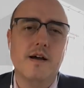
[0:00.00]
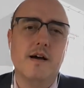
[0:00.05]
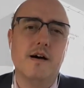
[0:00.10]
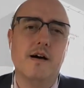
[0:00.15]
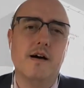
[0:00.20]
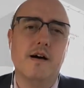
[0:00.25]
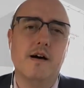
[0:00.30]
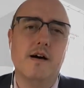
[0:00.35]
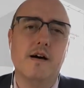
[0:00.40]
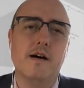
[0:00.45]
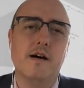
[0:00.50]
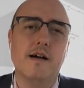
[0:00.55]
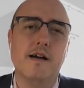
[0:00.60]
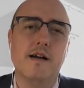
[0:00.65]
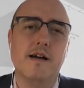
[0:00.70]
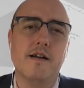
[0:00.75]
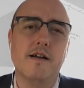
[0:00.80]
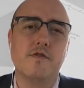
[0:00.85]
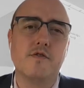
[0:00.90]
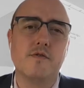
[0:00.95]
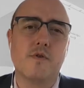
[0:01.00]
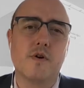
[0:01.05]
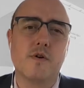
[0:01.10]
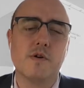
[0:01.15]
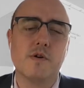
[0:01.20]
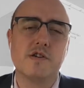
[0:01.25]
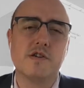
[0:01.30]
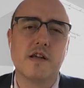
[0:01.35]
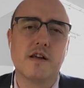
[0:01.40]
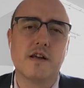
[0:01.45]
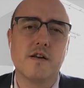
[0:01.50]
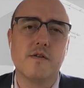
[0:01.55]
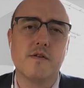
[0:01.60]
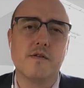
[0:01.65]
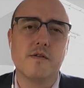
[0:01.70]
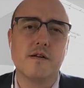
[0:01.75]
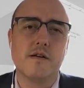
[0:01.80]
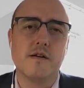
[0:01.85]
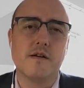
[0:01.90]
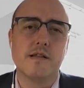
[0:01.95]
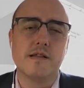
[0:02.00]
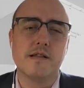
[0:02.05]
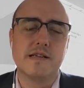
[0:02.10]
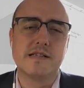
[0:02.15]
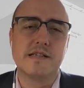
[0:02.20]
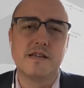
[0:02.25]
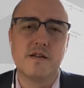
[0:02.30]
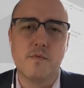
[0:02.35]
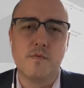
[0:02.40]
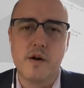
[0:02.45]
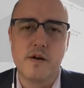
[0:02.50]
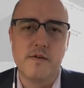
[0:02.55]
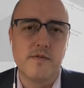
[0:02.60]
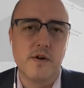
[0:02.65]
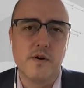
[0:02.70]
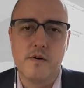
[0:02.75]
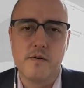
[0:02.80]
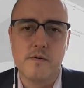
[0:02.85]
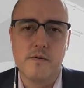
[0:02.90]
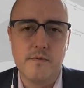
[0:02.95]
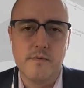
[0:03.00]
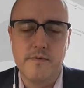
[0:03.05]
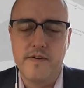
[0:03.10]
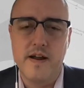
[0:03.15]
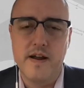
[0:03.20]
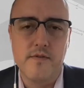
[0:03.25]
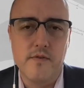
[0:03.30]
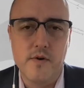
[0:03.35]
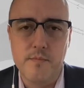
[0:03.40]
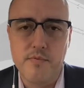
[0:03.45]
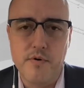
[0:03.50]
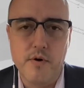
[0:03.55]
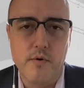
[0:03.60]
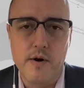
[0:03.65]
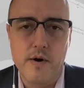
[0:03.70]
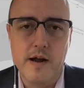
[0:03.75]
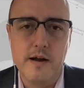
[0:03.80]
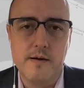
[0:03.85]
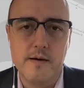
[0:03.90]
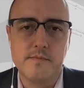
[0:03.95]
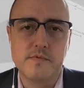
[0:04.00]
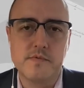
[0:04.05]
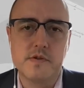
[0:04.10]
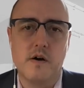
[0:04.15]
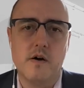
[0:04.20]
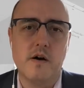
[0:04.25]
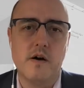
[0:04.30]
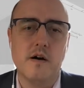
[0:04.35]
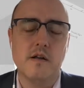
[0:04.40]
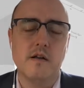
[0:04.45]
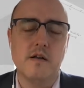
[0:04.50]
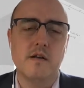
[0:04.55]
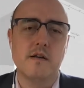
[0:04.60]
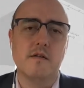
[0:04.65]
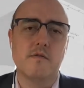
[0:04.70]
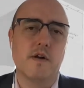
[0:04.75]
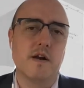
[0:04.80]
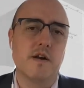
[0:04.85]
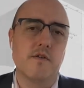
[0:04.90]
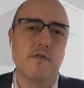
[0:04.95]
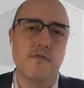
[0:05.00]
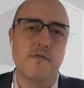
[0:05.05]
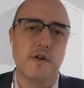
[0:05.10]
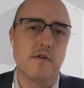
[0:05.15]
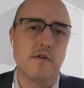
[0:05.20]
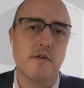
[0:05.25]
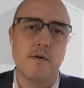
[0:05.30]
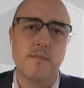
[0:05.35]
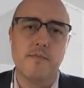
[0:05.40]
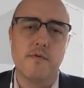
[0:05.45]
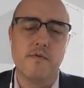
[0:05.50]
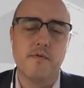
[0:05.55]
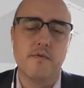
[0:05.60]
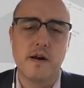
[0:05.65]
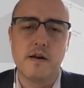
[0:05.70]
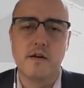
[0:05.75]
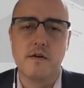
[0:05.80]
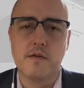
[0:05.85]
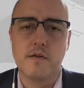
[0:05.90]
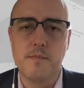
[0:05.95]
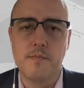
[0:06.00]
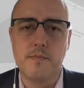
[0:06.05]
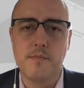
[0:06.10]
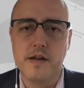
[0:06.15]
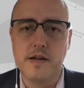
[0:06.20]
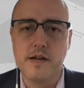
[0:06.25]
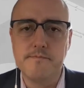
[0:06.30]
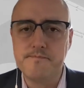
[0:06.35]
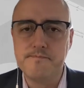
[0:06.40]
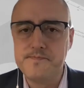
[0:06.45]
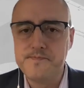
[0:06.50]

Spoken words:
during which they could listen to one of their favorite programs on Radio Free Europe or Radio Liberty